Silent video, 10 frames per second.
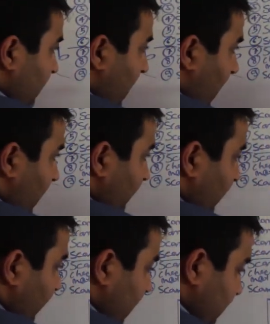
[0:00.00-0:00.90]
on the RF
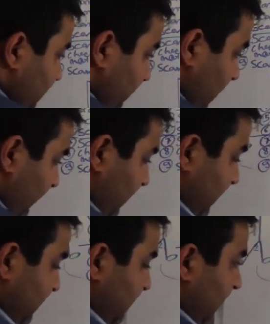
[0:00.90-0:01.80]
device we have
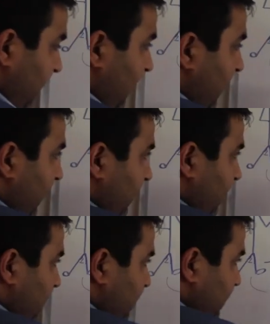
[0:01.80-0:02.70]
the screen like
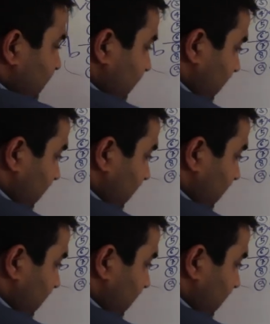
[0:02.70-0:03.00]
this,